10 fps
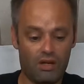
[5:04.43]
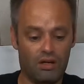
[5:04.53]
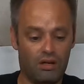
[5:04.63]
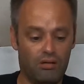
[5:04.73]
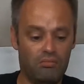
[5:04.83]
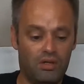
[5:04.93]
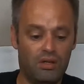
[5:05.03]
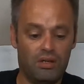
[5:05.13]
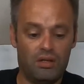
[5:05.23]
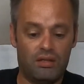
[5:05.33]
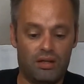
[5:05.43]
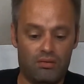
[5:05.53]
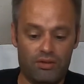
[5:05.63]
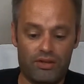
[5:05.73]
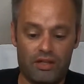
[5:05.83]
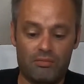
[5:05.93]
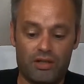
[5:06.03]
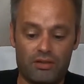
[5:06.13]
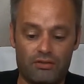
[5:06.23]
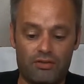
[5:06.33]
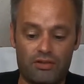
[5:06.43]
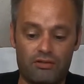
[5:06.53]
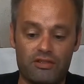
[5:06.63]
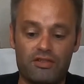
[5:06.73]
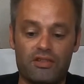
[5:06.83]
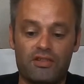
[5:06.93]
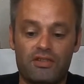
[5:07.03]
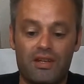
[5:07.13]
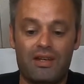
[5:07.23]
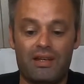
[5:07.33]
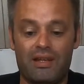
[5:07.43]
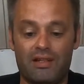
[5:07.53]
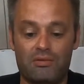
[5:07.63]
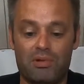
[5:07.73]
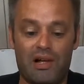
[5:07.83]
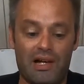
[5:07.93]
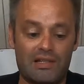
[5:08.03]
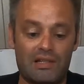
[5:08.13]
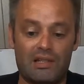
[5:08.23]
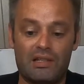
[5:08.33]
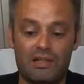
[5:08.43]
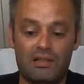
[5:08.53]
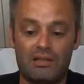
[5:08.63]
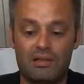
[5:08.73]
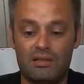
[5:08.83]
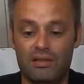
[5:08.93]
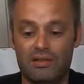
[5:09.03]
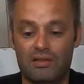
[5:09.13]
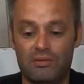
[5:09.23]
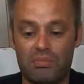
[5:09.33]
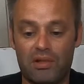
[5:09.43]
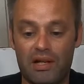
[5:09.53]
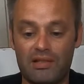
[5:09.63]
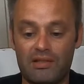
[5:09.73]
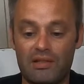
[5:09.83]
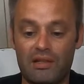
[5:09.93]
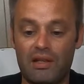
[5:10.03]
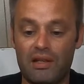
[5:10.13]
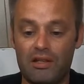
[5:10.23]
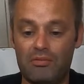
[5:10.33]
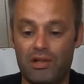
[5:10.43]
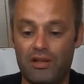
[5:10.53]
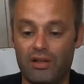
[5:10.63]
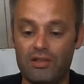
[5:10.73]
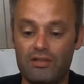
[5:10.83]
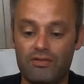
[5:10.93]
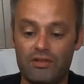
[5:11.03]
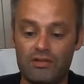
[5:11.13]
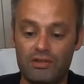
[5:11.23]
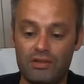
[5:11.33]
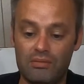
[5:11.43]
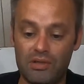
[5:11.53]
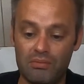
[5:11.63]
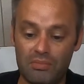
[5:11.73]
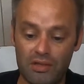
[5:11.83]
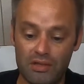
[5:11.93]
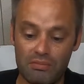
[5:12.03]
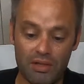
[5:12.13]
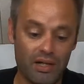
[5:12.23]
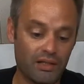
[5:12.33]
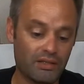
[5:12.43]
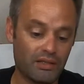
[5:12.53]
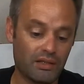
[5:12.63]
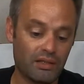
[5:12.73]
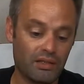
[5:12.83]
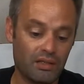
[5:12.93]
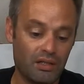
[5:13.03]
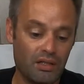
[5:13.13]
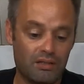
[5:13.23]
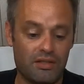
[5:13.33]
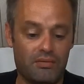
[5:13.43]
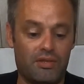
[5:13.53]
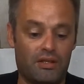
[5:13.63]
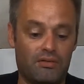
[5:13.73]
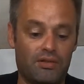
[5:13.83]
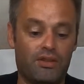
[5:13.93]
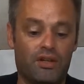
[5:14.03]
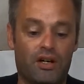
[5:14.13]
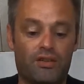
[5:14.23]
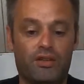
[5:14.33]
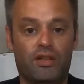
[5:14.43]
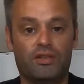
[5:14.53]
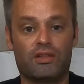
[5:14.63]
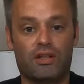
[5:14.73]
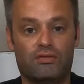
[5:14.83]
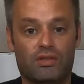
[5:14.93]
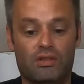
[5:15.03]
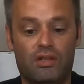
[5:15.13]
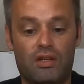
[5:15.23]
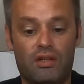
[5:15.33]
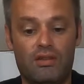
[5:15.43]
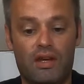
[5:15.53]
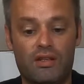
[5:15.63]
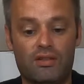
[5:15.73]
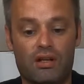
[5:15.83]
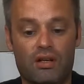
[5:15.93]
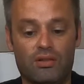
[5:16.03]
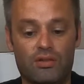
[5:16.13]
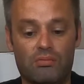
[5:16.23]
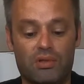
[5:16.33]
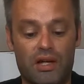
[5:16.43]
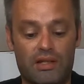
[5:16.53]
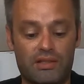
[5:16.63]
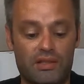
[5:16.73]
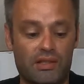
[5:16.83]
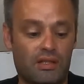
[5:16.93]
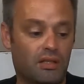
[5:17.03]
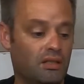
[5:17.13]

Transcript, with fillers: Oh, now one thing about their forward assist, it is plastic. This is plastic. It'd been nice if it was aluminum, but it's plastic. Same thing with uh, the dust cover. That is also plastic.